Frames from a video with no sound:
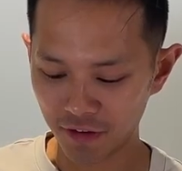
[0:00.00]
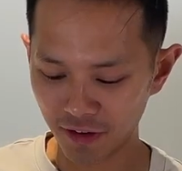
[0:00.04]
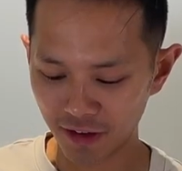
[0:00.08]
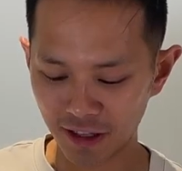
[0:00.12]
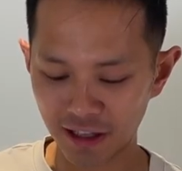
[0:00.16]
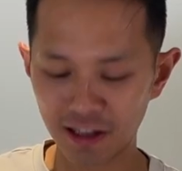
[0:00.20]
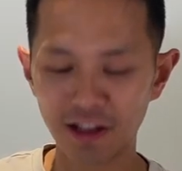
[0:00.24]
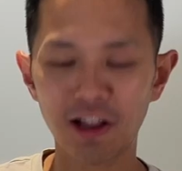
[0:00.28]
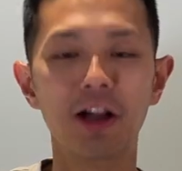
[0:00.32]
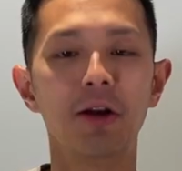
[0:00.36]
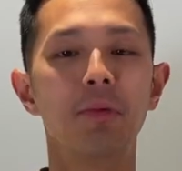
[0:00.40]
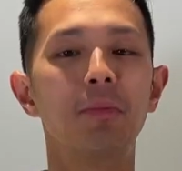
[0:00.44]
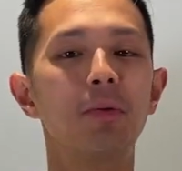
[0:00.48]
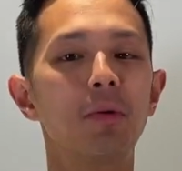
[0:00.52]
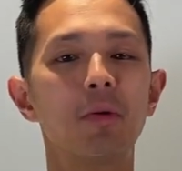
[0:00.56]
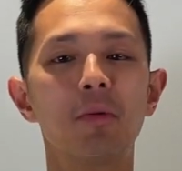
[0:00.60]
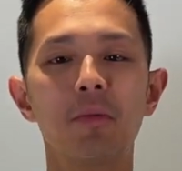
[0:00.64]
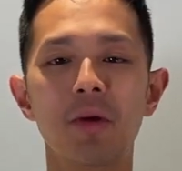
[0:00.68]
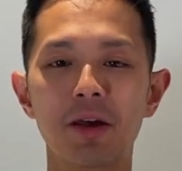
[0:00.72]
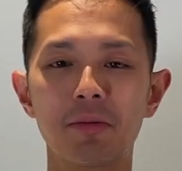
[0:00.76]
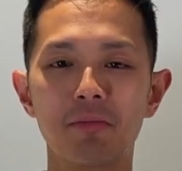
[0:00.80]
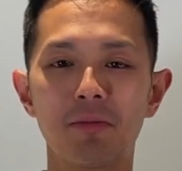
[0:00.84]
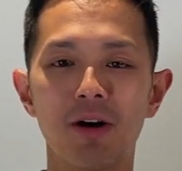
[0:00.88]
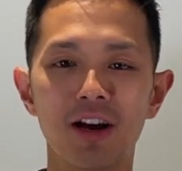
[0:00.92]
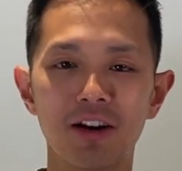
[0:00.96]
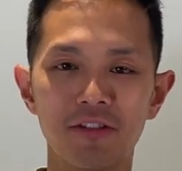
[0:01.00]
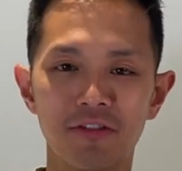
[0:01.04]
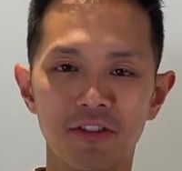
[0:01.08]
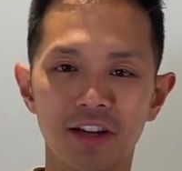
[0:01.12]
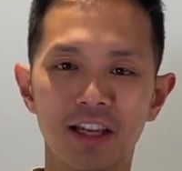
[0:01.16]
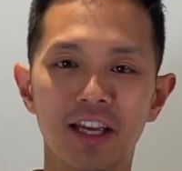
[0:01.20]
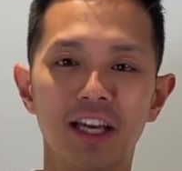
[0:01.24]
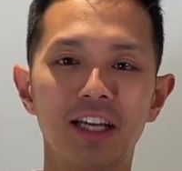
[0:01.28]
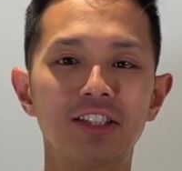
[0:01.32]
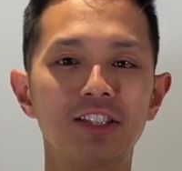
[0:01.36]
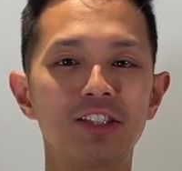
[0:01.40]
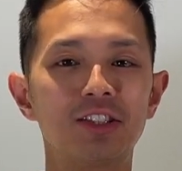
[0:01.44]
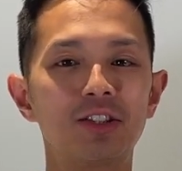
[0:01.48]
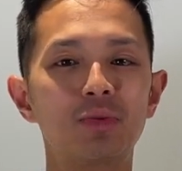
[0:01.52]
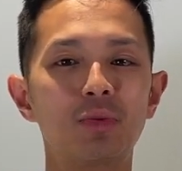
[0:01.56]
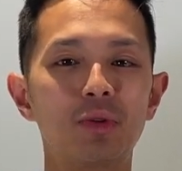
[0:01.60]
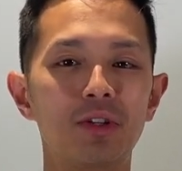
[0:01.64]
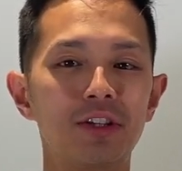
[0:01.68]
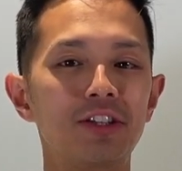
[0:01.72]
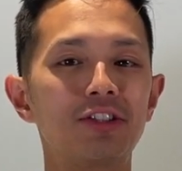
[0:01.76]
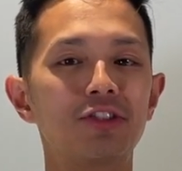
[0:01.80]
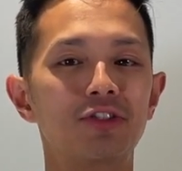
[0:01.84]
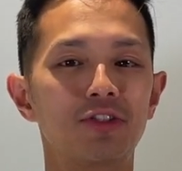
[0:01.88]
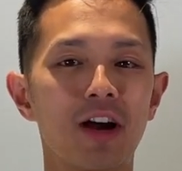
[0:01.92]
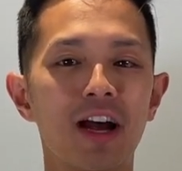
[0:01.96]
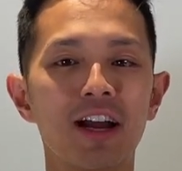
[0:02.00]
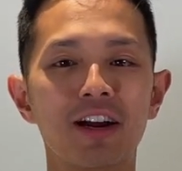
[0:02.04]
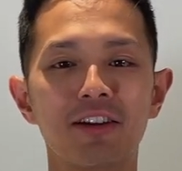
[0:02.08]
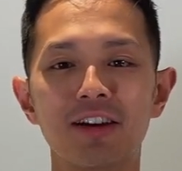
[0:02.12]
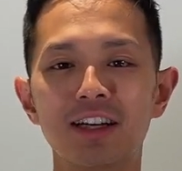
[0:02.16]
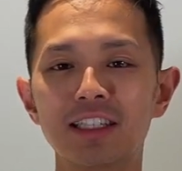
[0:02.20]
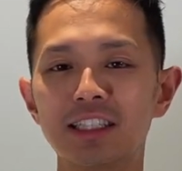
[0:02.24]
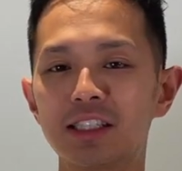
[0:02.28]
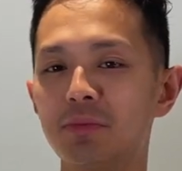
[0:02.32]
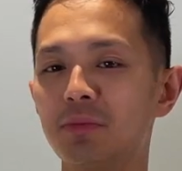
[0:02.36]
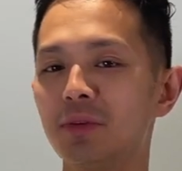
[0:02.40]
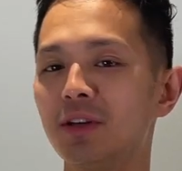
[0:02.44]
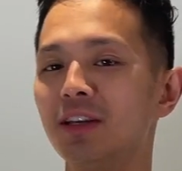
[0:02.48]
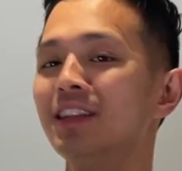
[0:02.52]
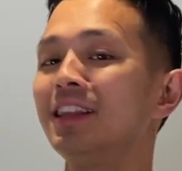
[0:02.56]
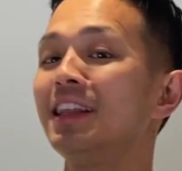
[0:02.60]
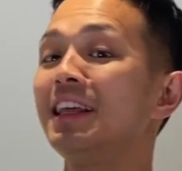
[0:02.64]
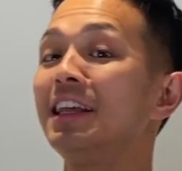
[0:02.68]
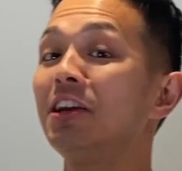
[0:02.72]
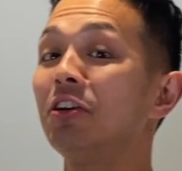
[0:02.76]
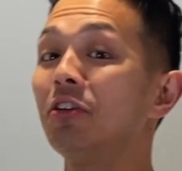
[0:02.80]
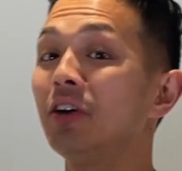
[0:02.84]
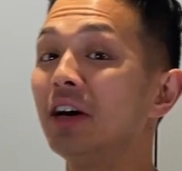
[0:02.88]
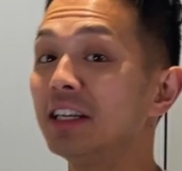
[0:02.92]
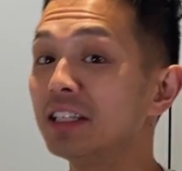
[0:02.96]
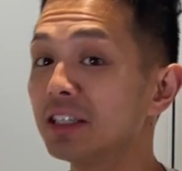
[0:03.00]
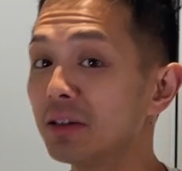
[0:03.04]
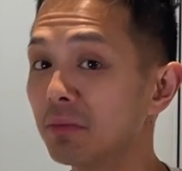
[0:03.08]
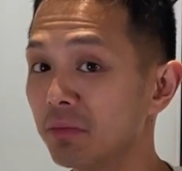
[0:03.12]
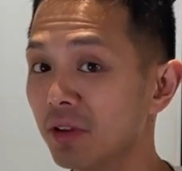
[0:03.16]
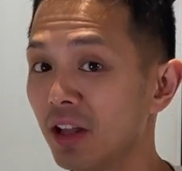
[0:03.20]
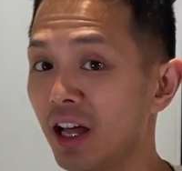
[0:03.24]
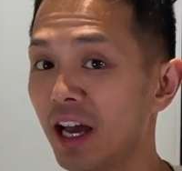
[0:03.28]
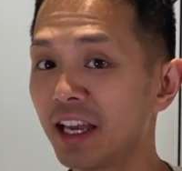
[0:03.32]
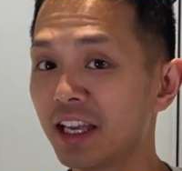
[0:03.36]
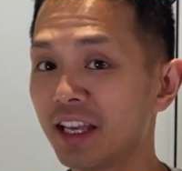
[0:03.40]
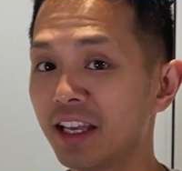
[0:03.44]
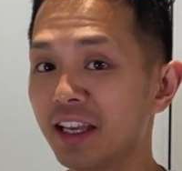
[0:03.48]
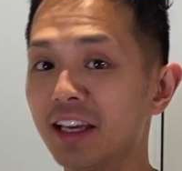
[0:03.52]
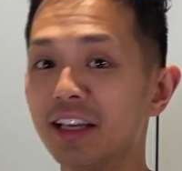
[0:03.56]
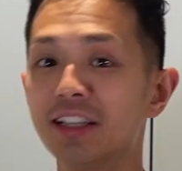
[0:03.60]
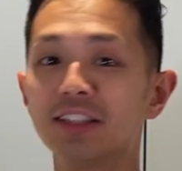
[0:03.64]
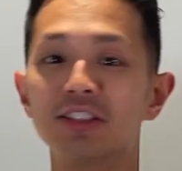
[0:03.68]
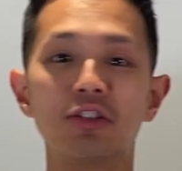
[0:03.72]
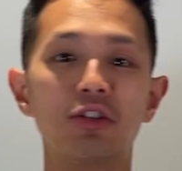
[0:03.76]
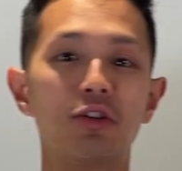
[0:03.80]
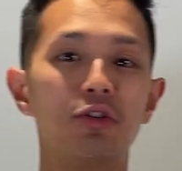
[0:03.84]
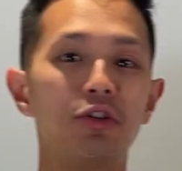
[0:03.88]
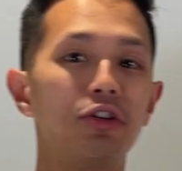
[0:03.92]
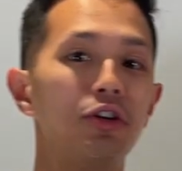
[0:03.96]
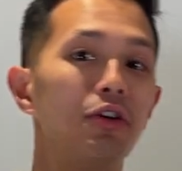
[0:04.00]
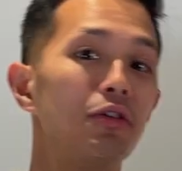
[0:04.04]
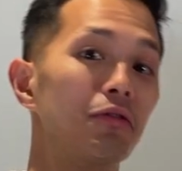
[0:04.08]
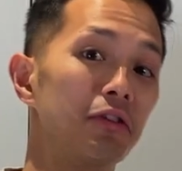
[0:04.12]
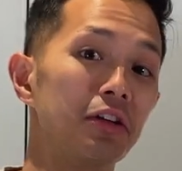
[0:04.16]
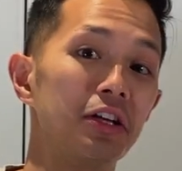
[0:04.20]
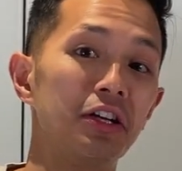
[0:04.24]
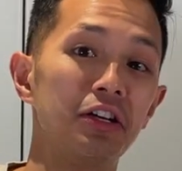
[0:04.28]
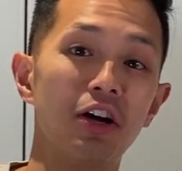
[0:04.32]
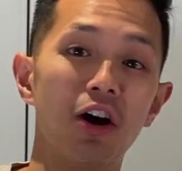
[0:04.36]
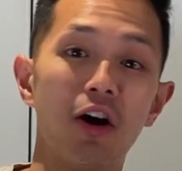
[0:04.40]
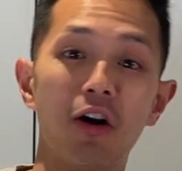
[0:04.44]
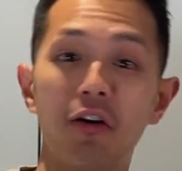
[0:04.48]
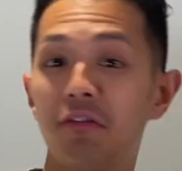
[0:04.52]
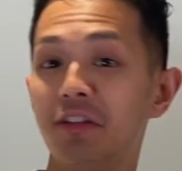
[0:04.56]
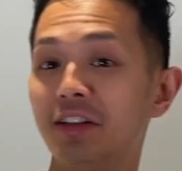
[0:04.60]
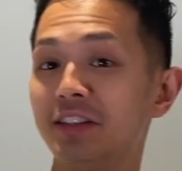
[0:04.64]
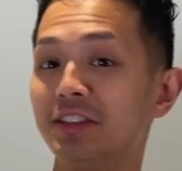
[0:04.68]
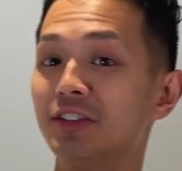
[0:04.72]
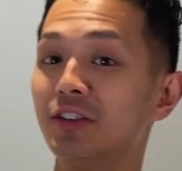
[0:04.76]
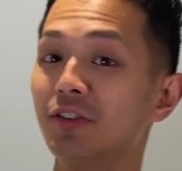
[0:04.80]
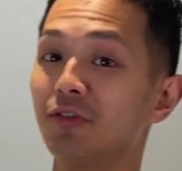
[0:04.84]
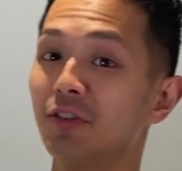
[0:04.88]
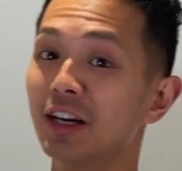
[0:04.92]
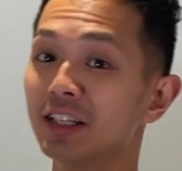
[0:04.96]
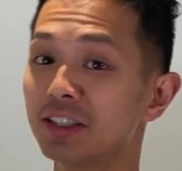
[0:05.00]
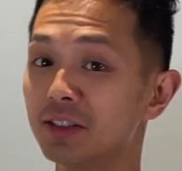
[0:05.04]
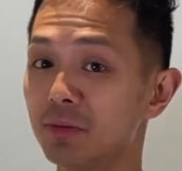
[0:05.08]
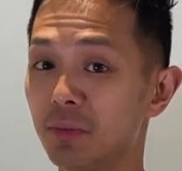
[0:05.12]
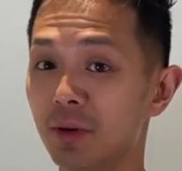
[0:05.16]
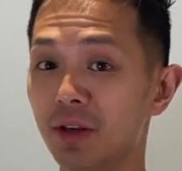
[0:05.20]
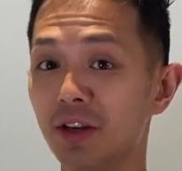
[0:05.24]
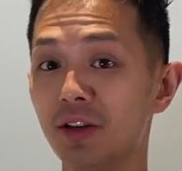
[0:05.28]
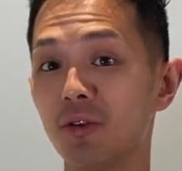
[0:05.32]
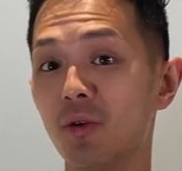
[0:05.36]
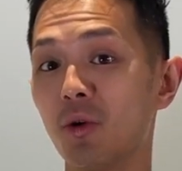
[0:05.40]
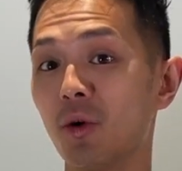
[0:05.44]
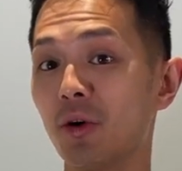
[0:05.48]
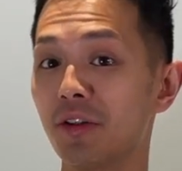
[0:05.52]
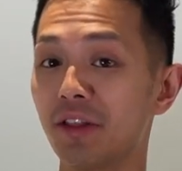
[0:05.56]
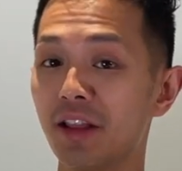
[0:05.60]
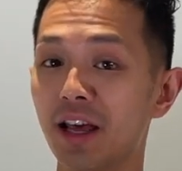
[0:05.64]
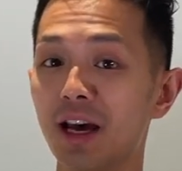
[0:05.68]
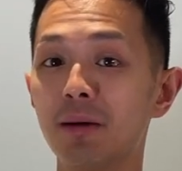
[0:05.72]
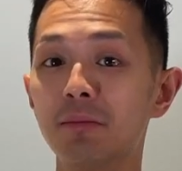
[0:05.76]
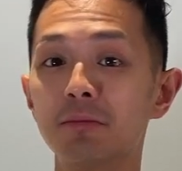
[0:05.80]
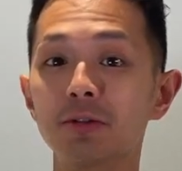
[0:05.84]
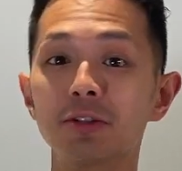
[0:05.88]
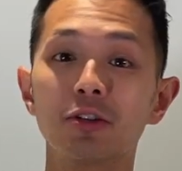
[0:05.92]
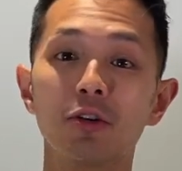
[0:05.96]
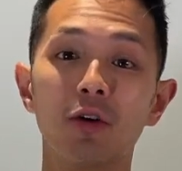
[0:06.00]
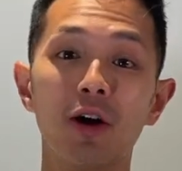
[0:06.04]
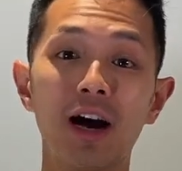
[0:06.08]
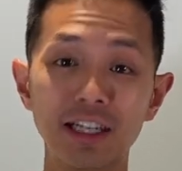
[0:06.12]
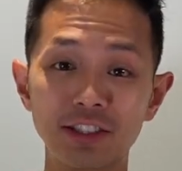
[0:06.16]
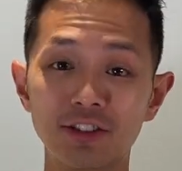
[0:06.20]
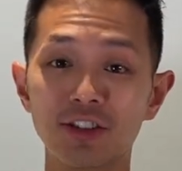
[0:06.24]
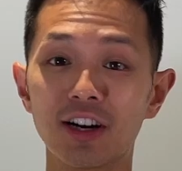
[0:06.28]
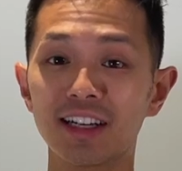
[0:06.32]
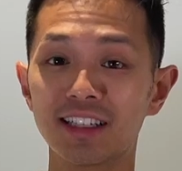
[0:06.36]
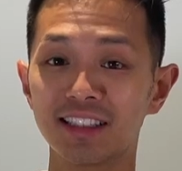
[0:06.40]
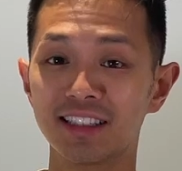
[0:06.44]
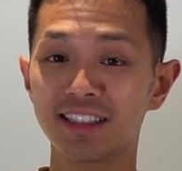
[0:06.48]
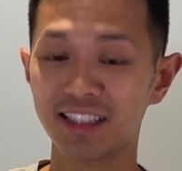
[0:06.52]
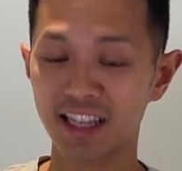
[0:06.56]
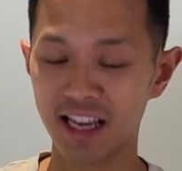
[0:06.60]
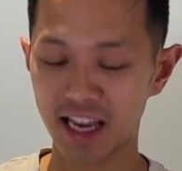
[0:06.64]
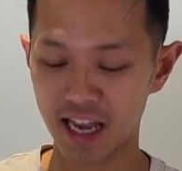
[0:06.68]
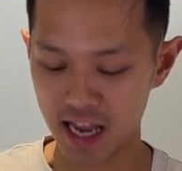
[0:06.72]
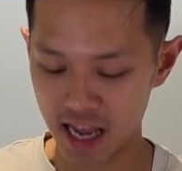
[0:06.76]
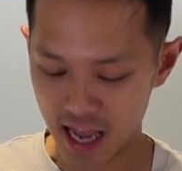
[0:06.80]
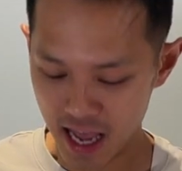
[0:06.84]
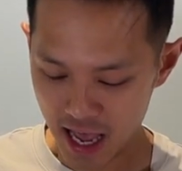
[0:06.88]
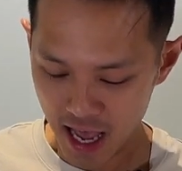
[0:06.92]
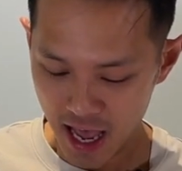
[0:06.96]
like a lot of people make modifications when they're trying a recipe and they don't end up liking it, so you don't really know if it's the recipe or them, so I try to stay